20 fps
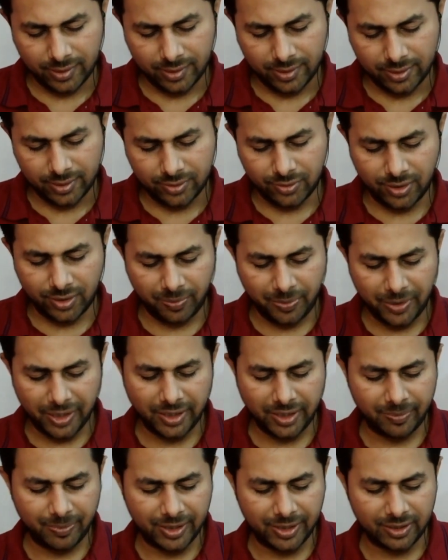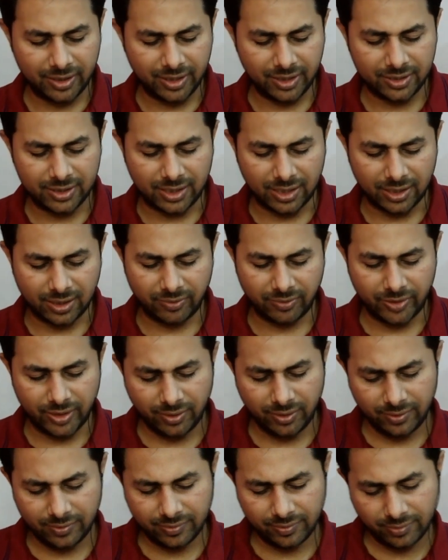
So different things are given.